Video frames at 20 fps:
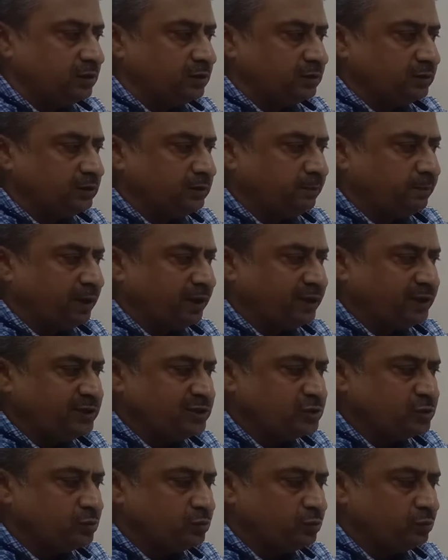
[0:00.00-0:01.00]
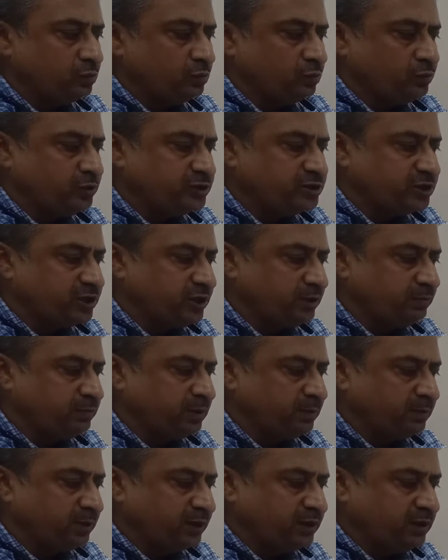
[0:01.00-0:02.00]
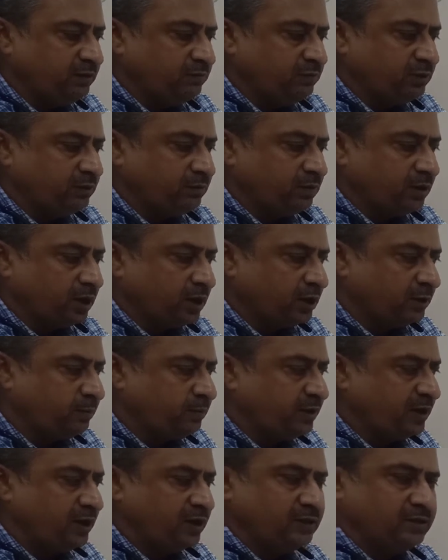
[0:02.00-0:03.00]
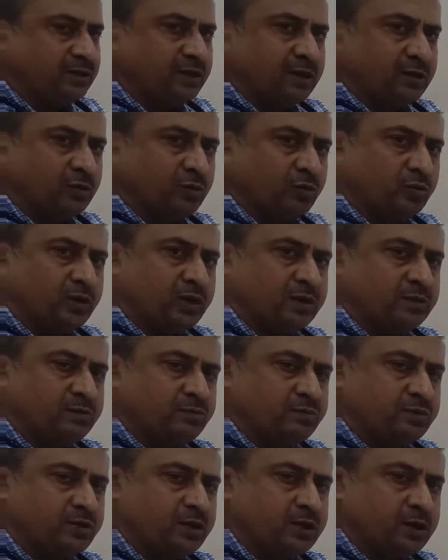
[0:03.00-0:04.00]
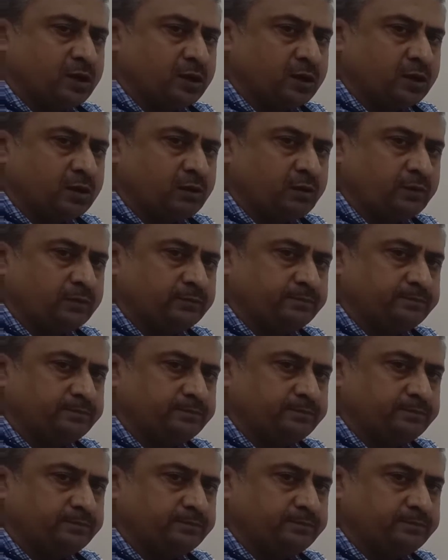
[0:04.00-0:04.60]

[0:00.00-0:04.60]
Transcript: The banks which keep the money with RBI, they are known as CRR,